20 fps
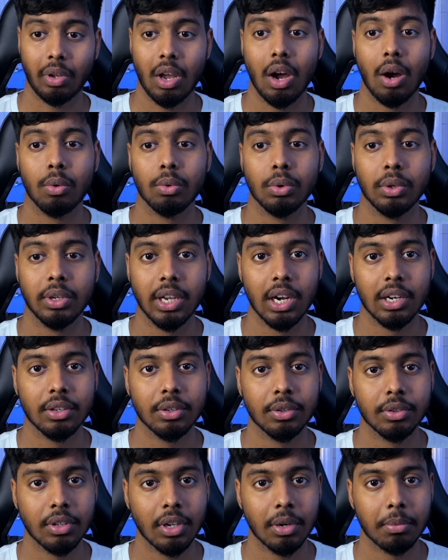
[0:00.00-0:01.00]
how to get
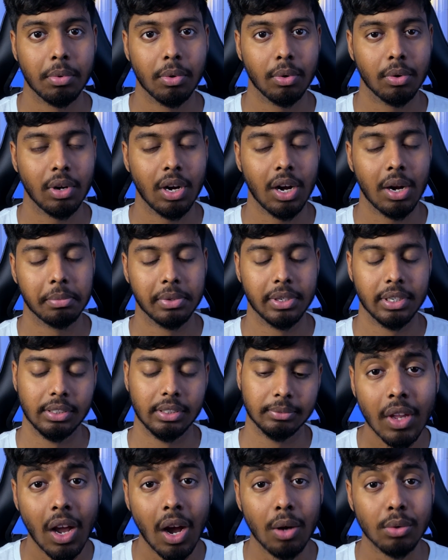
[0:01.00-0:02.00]
into that program
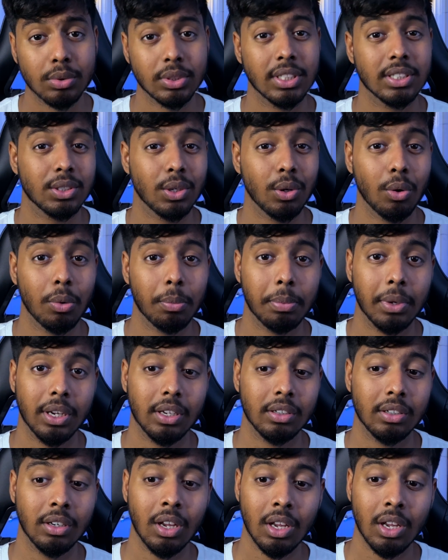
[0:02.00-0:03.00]
and how's the scope
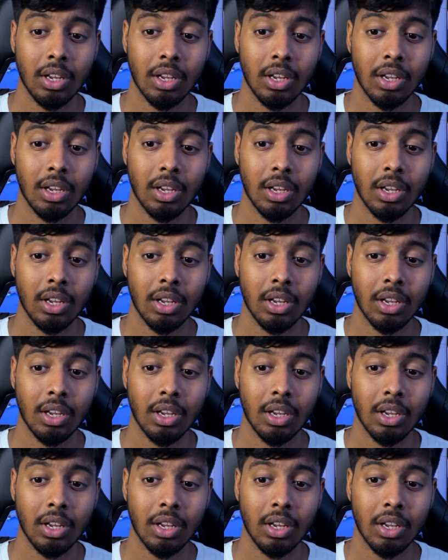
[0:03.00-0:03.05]
and